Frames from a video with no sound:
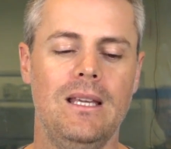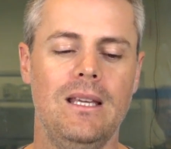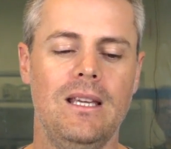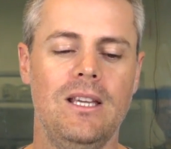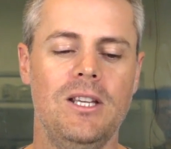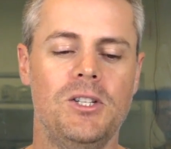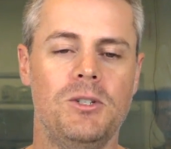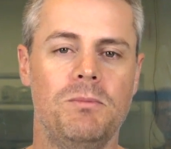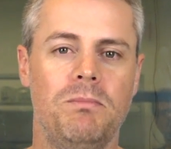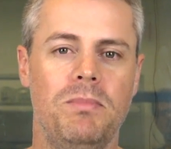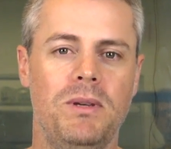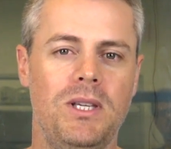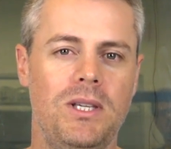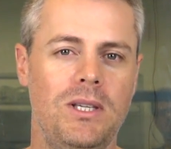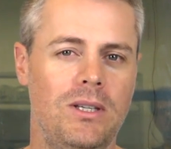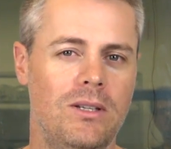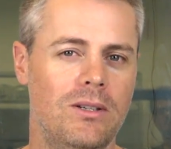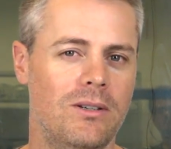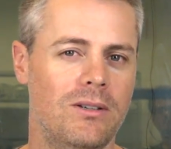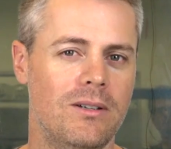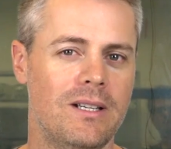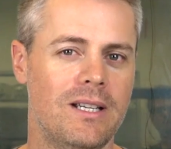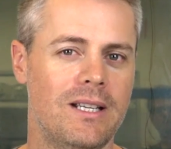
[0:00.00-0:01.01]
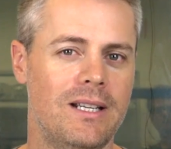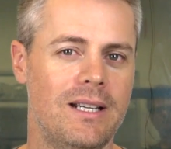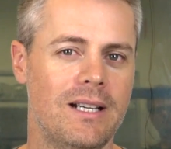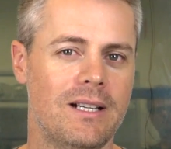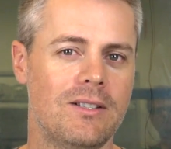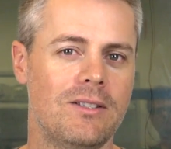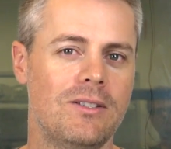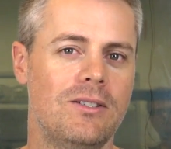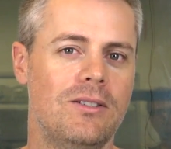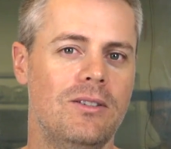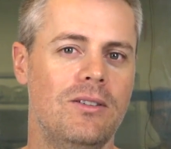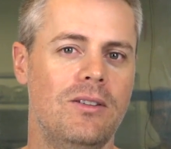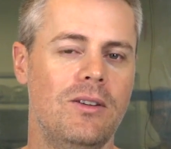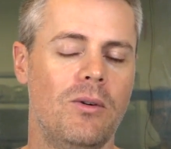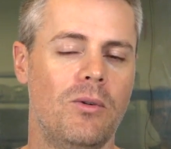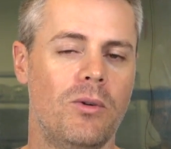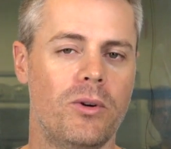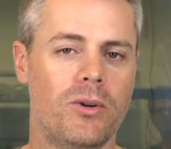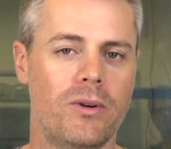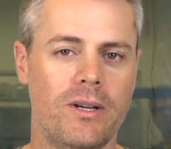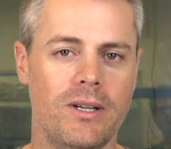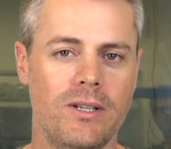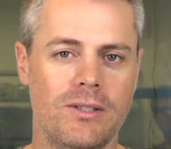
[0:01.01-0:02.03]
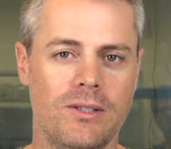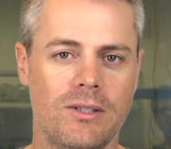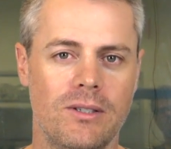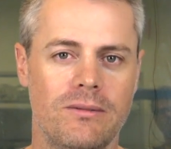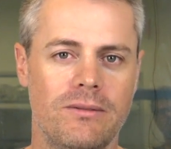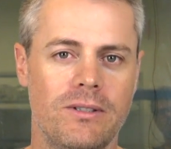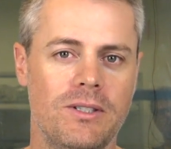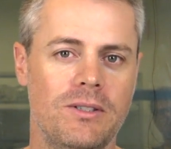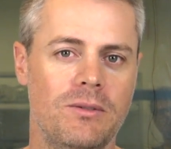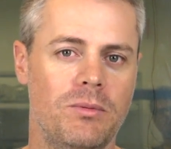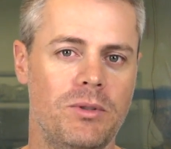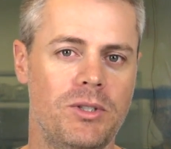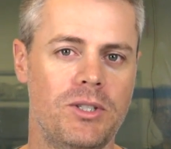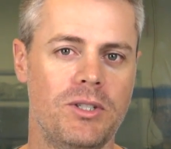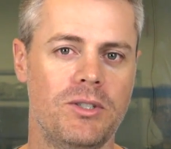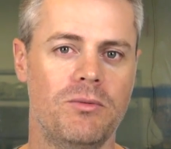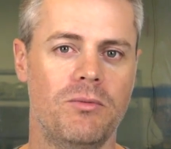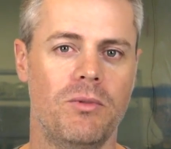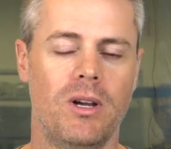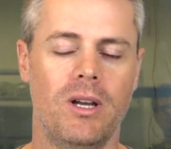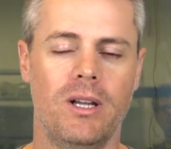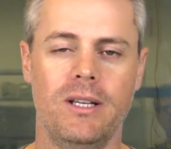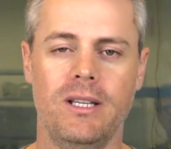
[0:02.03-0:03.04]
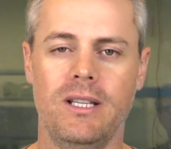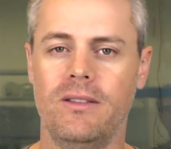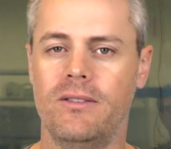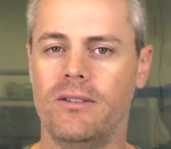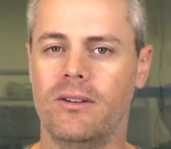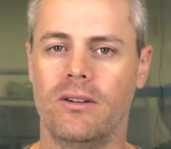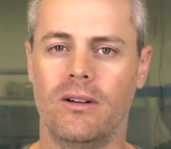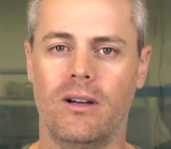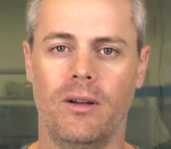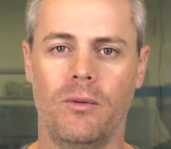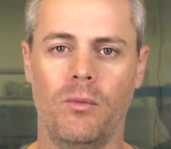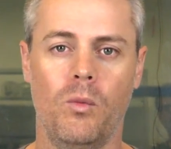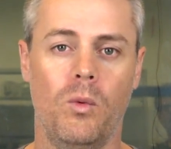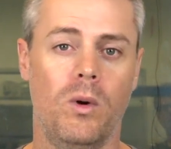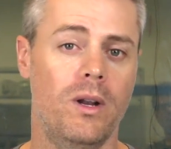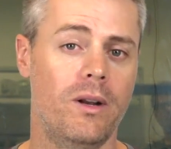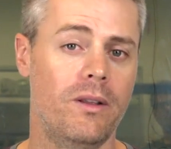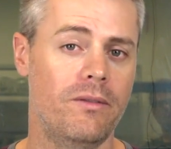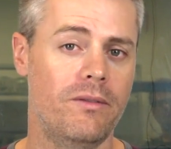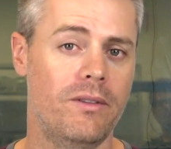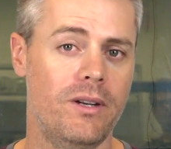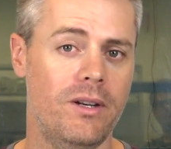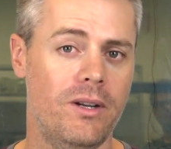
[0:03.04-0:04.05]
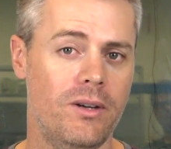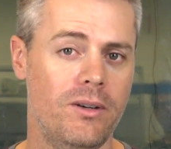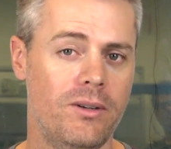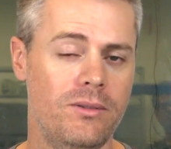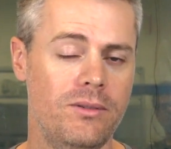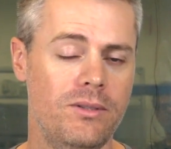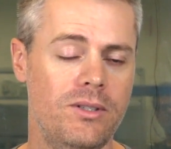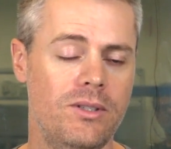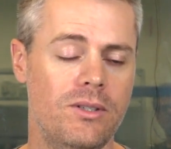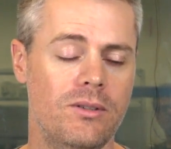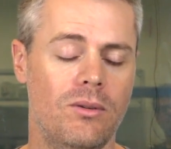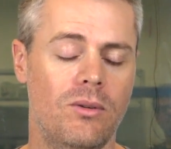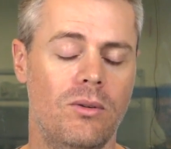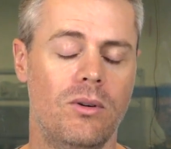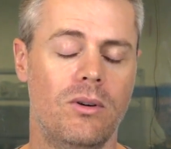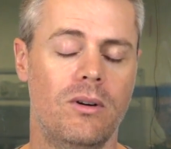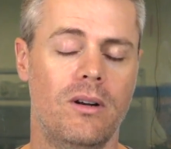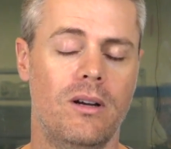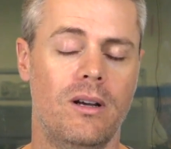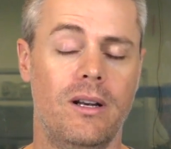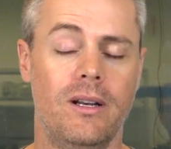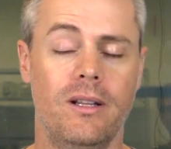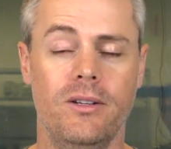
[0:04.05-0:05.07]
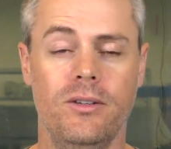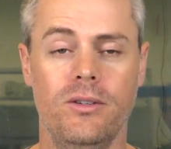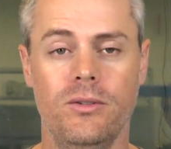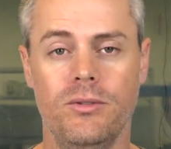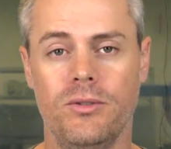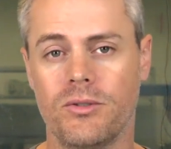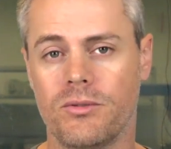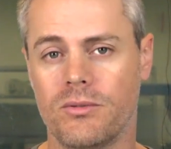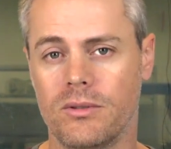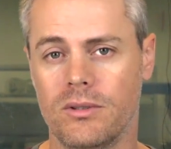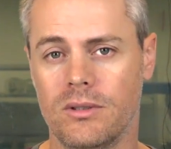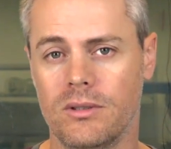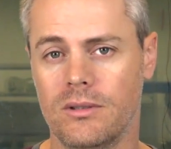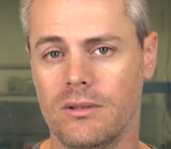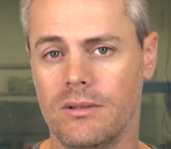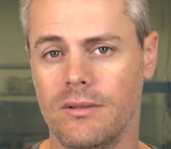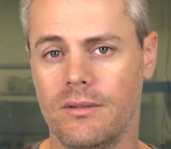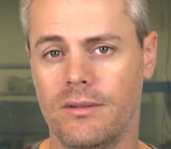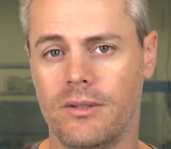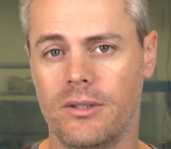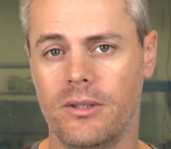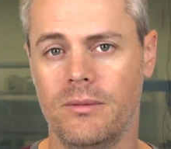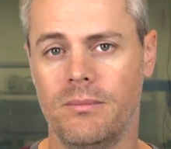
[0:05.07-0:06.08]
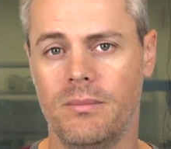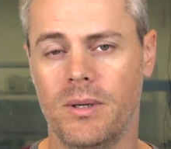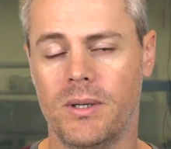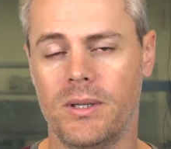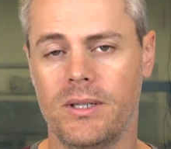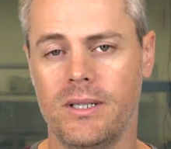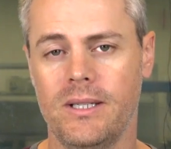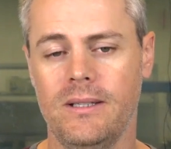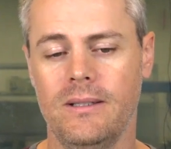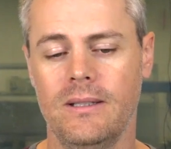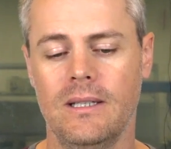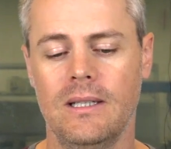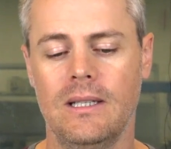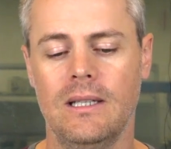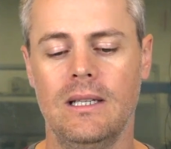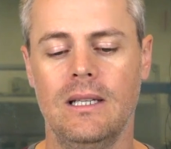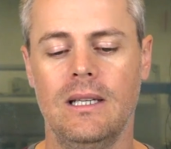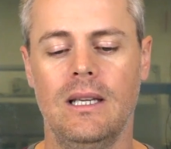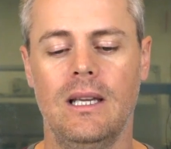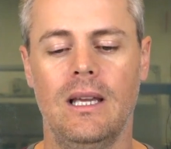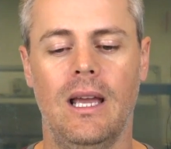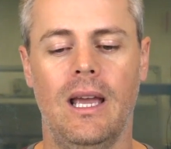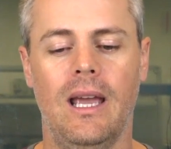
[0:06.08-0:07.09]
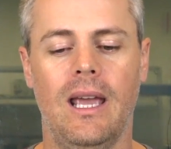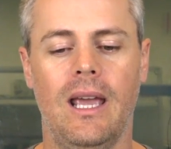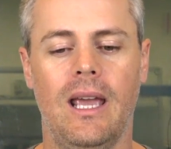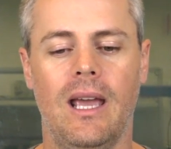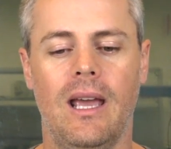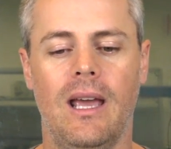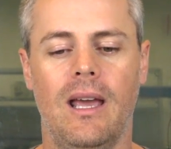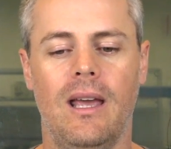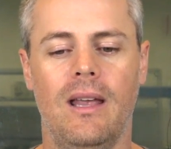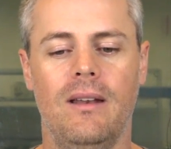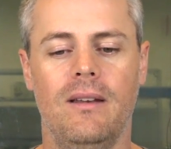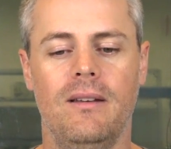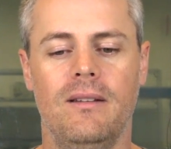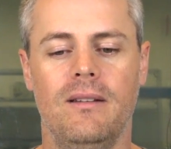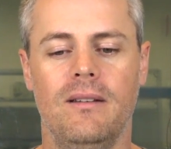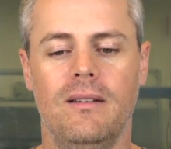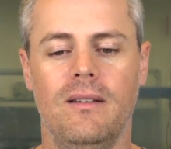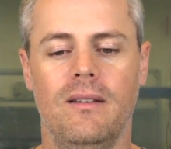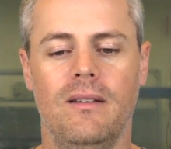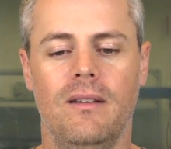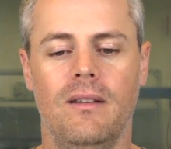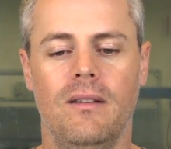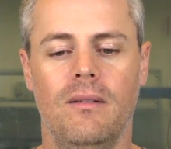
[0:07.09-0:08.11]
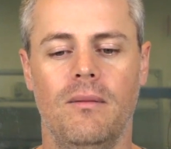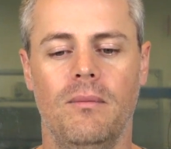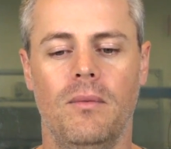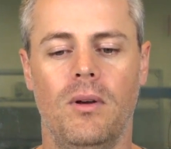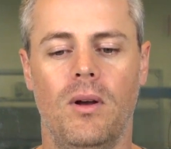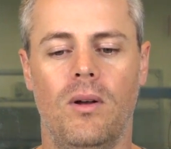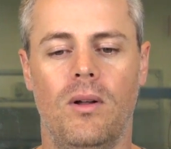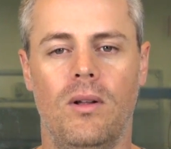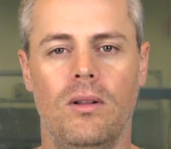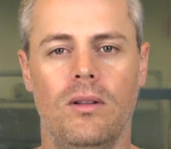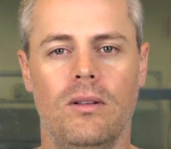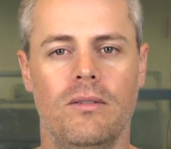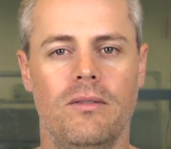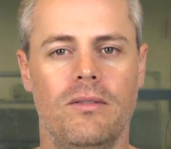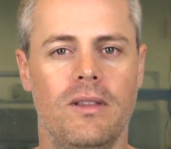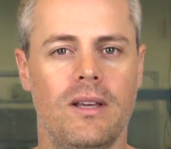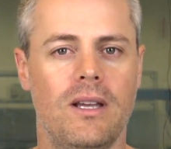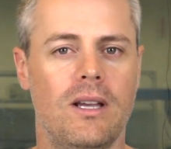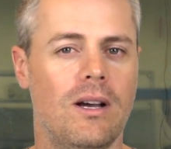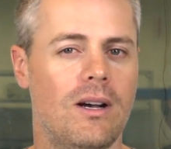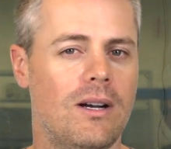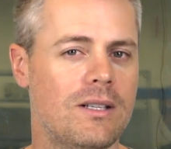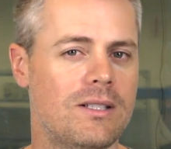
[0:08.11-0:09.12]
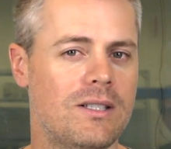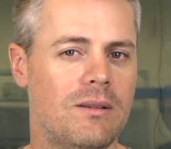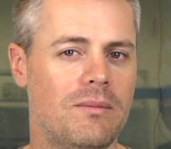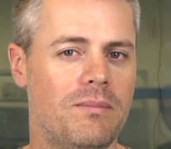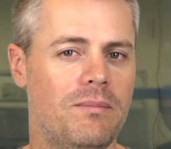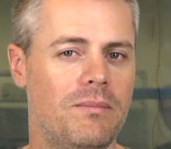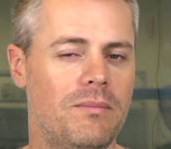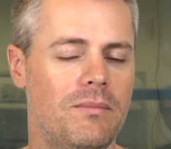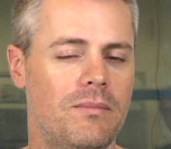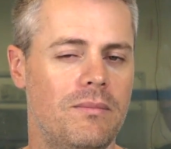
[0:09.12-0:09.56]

each peer connects to the ordering service, which is run either on one of the nodes or on a neutral third party, and all of the gossip